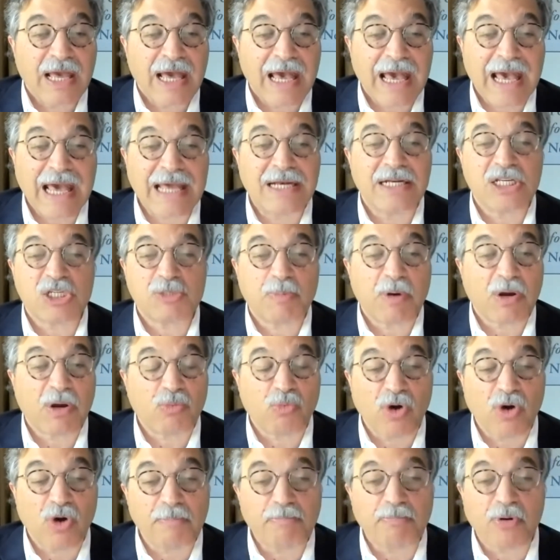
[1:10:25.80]
And it is
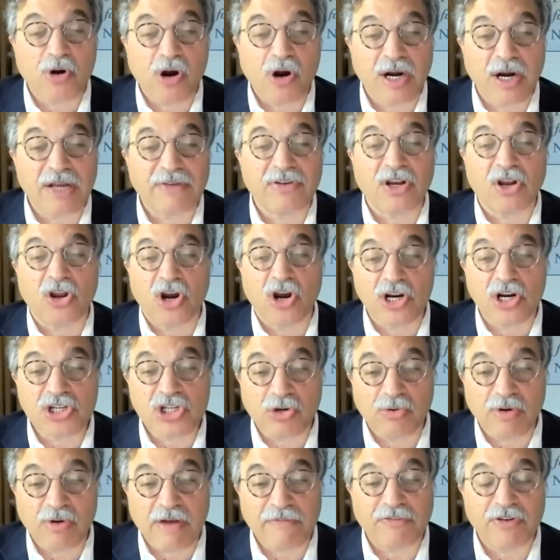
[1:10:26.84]
but one part of a
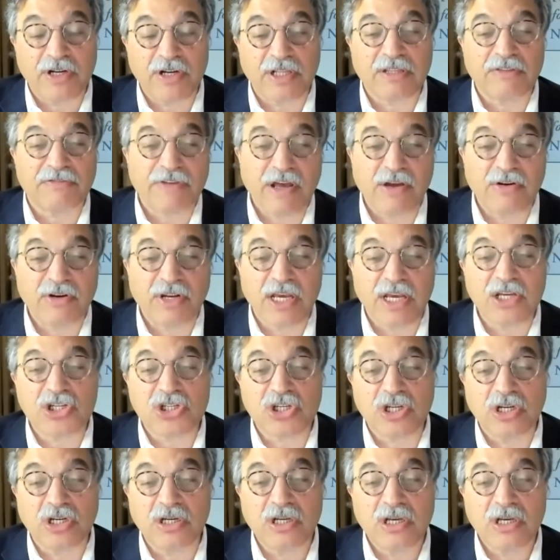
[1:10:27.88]
larger effort at the
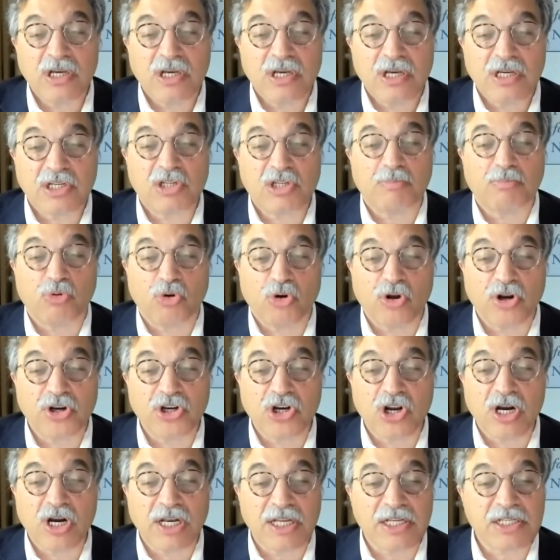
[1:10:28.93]
foundation to
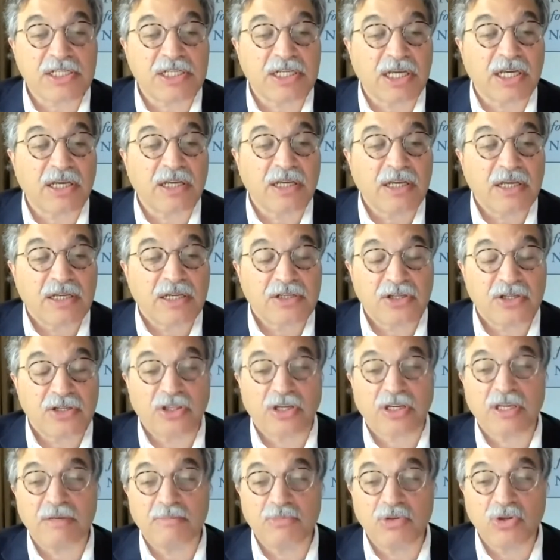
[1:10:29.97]
broaden our listening to the
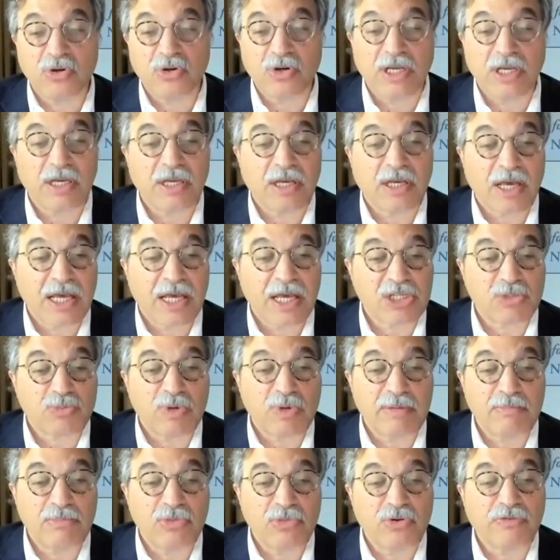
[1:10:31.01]
community as
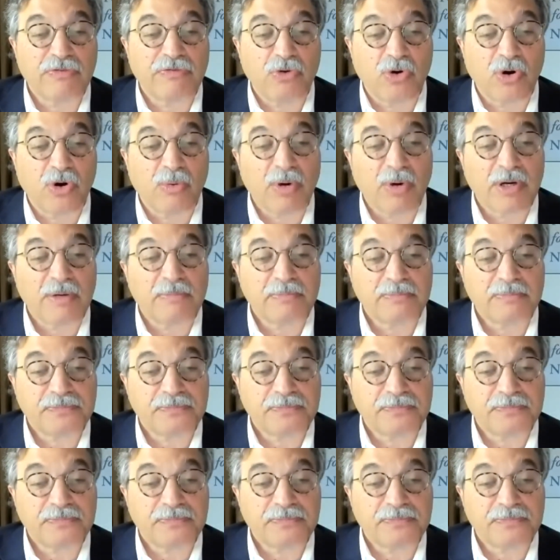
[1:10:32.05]
we move forward.